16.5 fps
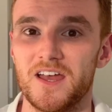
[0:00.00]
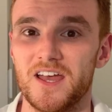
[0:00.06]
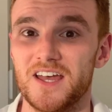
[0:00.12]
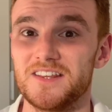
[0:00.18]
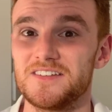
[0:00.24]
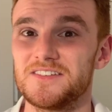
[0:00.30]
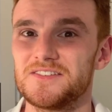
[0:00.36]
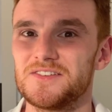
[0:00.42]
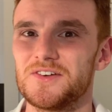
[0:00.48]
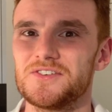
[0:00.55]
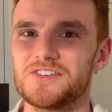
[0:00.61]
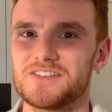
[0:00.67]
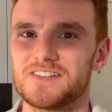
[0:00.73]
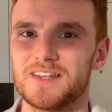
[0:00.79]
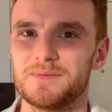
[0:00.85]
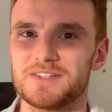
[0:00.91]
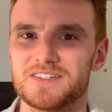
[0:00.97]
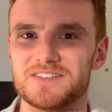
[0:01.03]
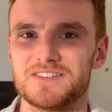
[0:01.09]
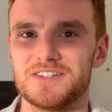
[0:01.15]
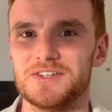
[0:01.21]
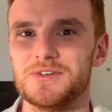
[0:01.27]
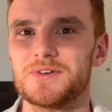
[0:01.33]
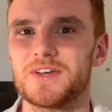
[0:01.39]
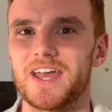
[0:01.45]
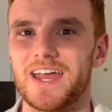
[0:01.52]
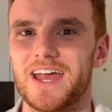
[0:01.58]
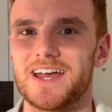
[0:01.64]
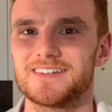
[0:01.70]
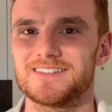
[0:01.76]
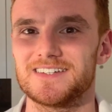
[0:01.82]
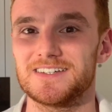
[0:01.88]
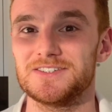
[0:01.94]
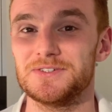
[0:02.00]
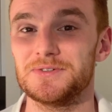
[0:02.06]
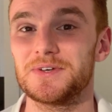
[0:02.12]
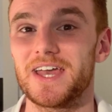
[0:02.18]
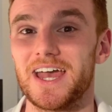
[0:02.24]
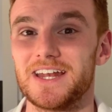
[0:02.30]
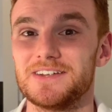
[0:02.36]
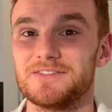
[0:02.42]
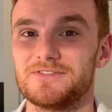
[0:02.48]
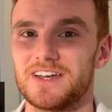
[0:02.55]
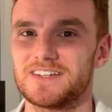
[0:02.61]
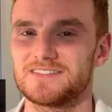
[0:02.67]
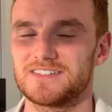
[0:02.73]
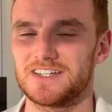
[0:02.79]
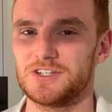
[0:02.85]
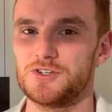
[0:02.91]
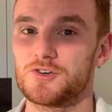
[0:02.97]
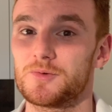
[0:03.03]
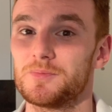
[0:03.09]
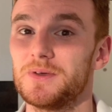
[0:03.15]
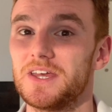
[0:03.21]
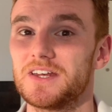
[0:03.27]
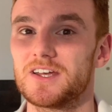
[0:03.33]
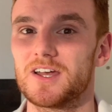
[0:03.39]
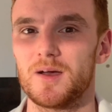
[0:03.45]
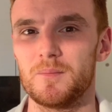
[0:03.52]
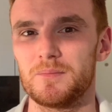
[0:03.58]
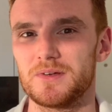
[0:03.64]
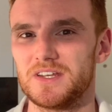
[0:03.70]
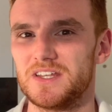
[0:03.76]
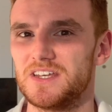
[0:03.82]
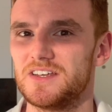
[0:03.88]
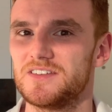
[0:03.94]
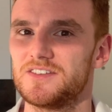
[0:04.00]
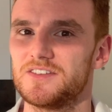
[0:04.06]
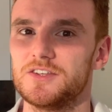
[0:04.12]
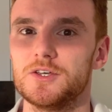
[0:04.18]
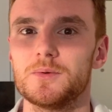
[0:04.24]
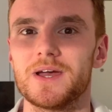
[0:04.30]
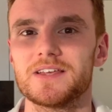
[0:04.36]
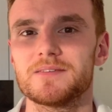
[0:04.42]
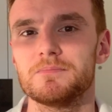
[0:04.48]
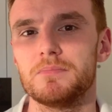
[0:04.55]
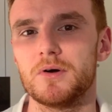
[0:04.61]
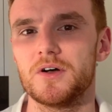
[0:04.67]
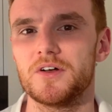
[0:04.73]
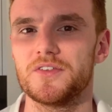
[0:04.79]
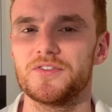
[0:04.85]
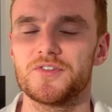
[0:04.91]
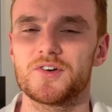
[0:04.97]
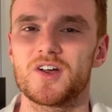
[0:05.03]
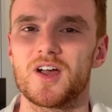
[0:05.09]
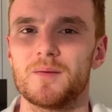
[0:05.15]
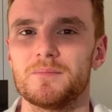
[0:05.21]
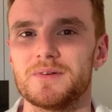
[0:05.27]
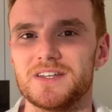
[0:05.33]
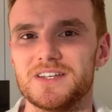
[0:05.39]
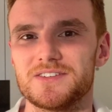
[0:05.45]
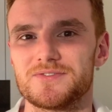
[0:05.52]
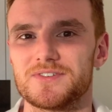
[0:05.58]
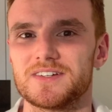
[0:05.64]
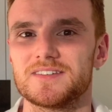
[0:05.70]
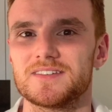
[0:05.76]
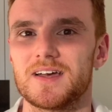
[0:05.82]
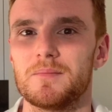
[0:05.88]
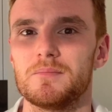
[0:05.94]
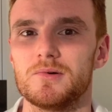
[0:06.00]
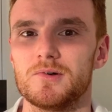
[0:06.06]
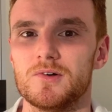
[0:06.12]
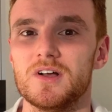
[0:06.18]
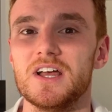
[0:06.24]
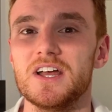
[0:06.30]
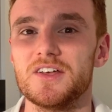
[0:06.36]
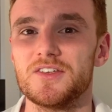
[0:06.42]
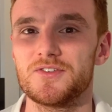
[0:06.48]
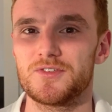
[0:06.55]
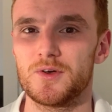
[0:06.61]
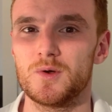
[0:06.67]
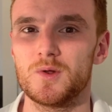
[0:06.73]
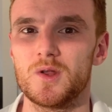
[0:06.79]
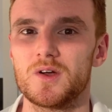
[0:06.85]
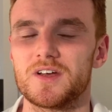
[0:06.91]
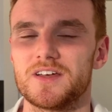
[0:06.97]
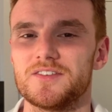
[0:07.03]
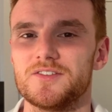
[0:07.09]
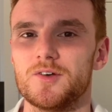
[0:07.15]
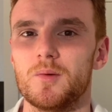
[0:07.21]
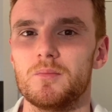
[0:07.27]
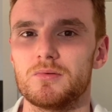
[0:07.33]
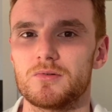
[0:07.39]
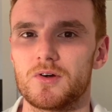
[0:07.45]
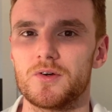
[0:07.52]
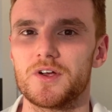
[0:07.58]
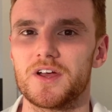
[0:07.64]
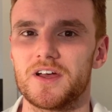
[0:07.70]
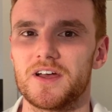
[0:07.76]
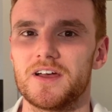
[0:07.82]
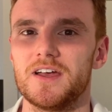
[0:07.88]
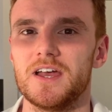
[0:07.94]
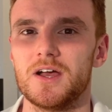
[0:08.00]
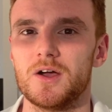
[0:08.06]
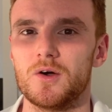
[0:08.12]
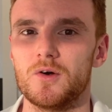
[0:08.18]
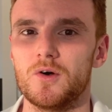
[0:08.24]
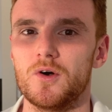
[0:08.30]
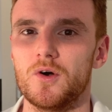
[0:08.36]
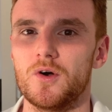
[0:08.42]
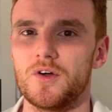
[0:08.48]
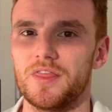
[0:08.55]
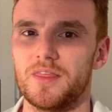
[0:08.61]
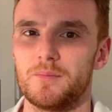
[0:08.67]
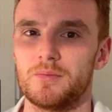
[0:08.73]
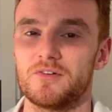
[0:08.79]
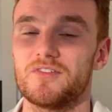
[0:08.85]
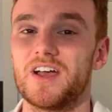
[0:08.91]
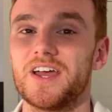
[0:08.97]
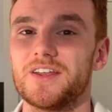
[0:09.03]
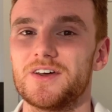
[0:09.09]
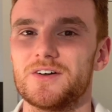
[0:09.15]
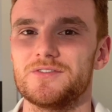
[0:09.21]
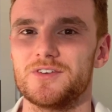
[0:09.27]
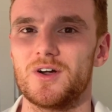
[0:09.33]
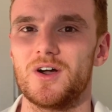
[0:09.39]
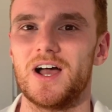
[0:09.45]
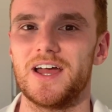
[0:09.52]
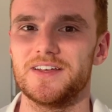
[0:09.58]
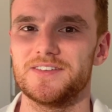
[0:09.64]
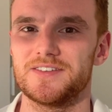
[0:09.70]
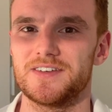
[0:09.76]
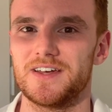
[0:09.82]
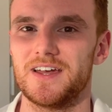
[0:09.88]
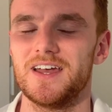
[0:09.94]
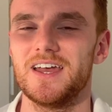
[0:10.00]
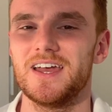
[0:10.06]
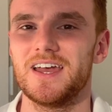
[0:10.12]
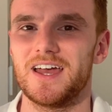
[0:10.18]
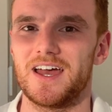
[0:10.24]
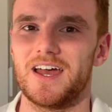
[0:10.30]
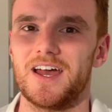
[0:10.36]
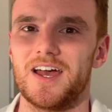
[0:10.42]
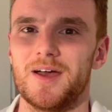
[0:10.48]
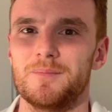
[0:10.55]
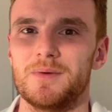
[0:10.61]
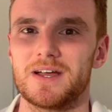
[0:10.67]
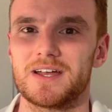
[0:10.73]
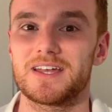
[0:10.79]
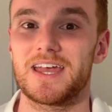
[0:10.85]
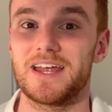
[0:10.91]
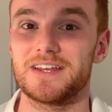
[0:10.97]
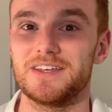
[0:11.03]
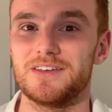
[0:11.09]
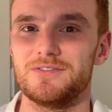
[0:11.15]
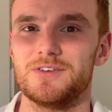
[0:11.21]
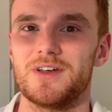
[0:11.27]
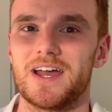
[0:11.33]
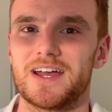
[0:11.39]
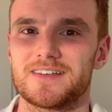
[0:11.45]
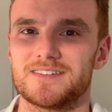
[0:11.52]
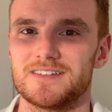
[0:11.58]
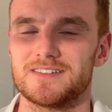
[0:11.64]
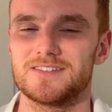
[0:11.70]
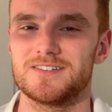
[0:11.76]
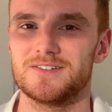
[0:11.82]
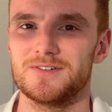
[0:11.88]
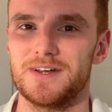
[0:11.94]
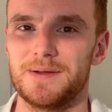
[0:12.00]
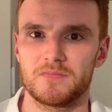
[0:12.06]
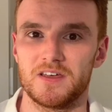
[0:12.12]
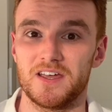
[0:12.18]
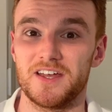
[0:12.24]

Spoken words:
And this is not just limited to UK assets. You can invest in European companies, US bonds or companies, for example, so long as your broker or the provider of your ISA can give you access to it.